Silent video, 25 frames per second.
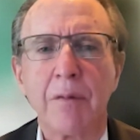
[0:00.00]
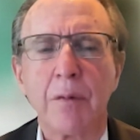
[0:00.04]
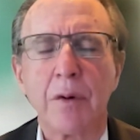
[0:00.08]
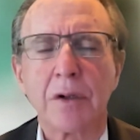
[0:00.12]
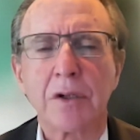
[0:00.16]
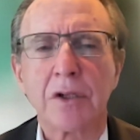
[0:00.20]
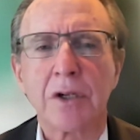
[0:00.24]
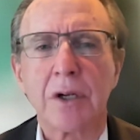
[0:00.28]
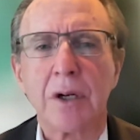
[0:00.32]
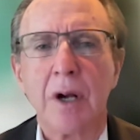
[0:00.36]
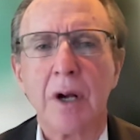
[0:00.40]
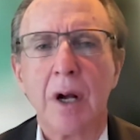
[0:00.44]

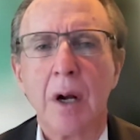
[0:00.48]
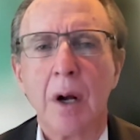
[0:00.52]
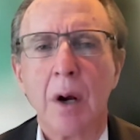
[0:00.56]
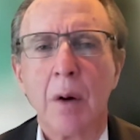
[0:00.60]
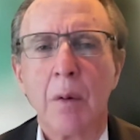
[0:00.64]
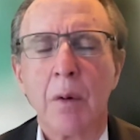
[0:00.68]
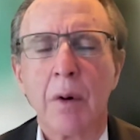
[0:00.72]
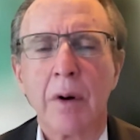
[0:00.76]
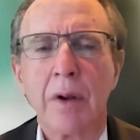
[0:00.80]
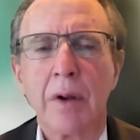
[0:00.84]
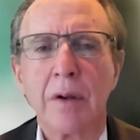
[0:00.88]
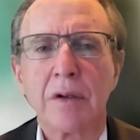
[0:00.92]

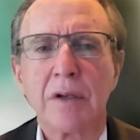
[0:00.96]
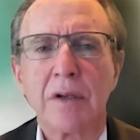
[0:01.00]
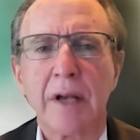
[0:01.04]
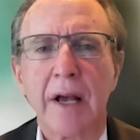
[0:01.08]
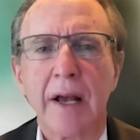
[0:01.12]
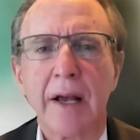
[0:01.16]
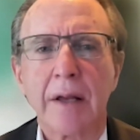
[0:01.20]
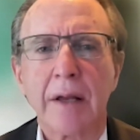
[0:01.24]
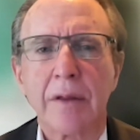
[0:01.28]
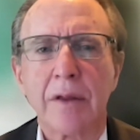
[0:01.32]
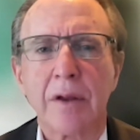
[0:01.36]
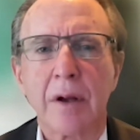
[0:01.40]
where you
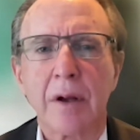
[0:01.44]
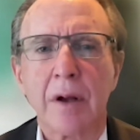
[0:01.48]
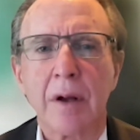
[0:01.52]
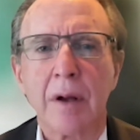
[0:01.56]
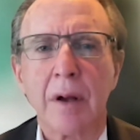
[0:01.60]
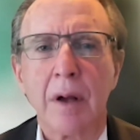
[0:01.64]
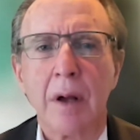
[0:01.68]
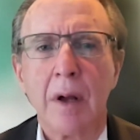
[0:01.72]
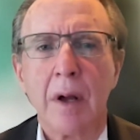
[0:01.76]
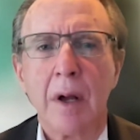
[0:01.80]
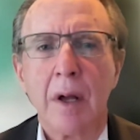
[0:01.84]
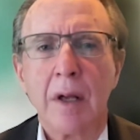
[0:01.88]
take
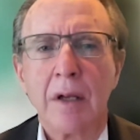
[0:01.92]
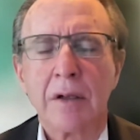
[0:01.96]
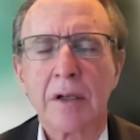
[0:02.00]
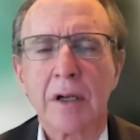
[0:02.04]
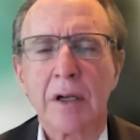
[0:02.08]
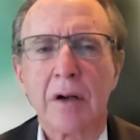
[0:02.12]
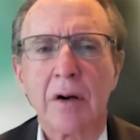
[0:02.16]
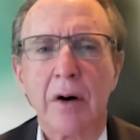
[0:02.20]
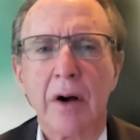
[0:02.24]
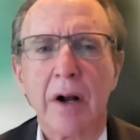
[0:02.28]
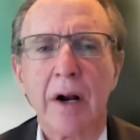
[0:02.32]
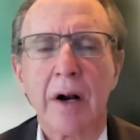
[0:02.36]
the
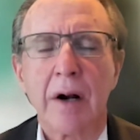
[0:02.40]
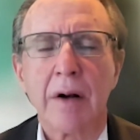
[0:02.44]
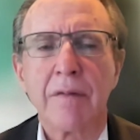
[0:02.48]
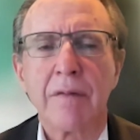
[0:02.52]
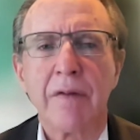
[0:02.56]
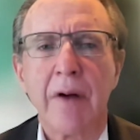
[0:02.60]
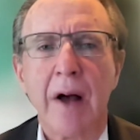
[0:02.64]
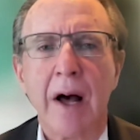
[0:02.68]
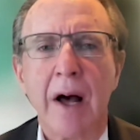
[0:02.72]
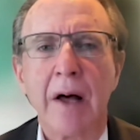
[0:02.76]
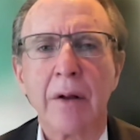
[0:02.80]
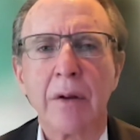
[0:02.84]
declared
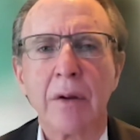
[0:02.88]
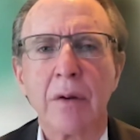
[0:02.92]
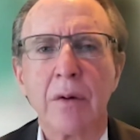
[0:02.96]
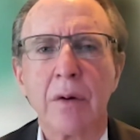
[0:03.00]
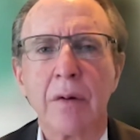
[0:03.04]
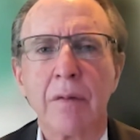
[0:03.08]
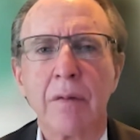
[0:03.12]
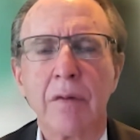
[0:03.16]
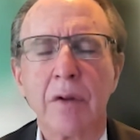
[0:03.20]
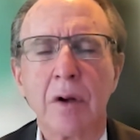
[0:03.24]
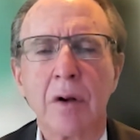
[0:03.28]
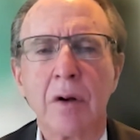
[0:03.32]
value
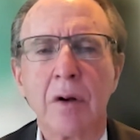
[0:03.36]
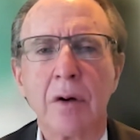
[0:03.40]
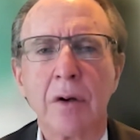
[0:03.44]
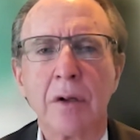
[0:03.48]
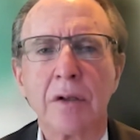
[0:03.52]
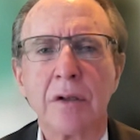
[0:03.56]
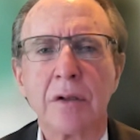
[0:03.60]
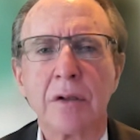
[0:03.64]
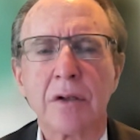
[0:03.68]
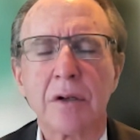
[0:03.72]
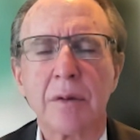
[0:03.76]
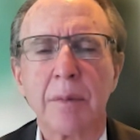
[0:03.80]
of the
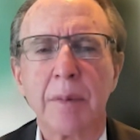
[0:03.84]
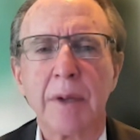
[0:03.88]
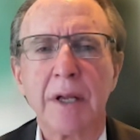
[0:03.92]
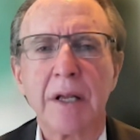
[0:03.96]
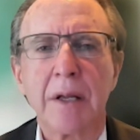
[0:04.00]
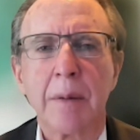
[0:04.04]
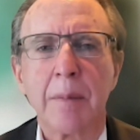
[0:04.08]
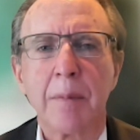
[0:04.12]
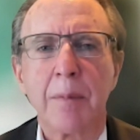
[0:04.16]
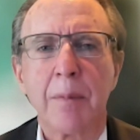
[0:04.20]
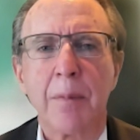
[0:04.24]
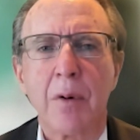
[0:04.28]
goods to
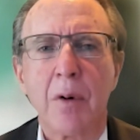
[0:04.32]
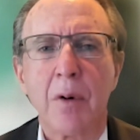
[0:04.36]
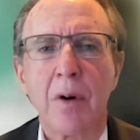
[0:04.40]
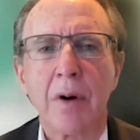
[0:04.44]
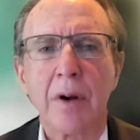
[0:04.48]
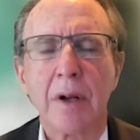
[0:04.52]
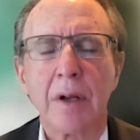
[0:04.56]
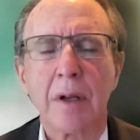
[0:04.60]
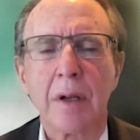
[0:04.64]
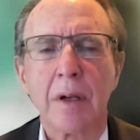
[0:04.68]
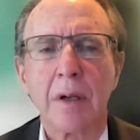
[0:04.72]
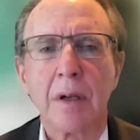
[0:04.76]
be
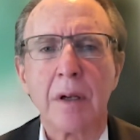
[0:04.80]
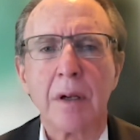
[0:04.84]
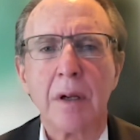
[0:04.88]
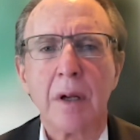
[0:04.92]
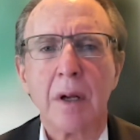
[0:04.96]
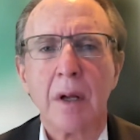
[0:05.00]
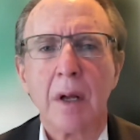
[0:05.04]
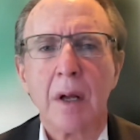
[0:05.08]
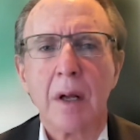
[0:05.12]
imported,